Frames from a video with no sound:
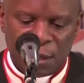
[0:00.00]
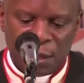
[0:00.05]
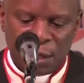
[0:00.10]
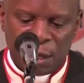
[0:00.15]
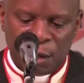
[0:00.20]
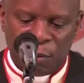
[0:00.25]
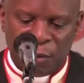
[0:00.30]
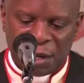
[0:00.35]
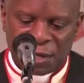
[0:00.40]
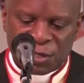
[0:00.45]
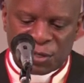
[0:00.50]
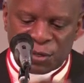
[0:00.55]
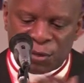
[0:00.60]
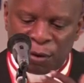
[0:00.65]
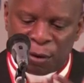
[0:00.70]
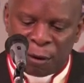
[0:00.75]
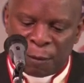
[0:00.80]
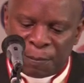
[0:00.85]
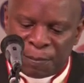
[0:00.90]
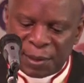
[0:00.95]
He wants to
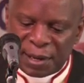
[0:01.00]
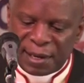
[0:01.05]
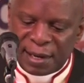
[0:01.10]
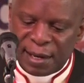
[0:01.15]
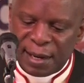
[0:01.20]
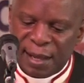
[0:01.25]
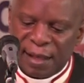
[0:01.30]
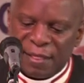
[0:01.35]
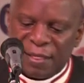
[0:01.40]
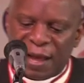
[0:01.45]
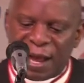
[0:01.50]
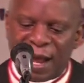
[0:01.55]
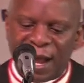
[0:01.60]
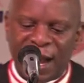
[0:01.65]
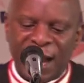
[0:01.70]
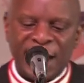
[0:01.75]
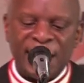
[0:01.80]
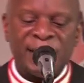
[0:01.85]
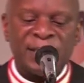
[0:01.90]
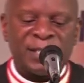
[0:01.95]
open the
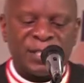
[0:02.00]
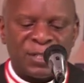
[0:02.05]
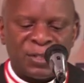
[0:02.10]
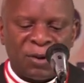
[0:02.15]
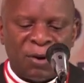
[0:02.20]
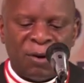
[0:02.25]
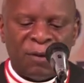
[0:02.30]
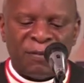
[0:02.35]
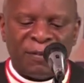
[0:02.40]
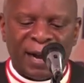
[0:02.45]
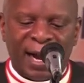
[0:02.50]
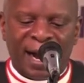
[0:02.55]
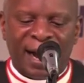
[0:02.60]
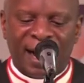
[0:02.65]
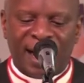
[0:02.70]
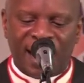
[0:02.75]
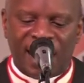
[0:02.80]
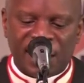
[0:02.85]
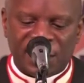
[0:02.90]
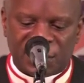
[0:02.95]
eyes of our
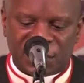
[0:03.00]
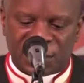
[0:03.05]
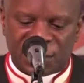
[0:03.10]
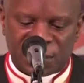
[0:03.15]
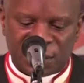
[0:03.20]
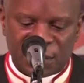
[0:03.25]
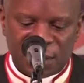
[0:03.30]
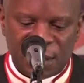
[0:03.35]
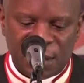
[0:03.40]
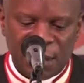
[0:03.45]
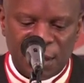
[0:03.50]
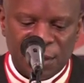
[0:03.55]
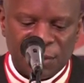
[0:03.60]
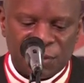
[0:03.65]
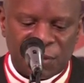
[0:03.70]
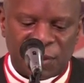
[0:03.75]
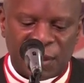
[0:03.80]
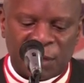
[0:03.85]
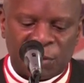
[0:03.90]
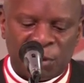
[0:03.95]
hearts
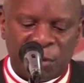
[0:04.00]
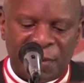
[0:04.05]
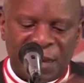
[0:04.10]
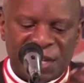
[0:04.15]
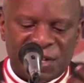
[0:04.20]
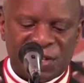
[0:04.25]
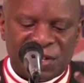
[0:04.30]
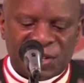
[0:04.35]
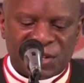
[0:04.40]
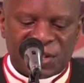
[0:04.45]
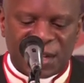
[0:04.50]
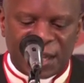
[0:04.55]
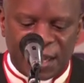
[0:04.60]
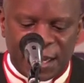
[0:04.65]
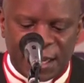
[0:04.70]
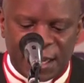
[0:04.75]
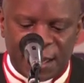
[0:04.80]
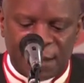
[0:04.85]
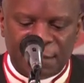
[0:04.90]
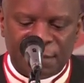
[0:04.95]
so that we may see
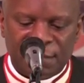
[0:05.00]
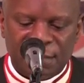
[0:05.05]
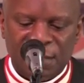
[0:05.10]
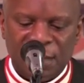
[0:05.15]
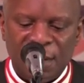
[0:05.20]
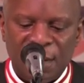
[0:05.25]
him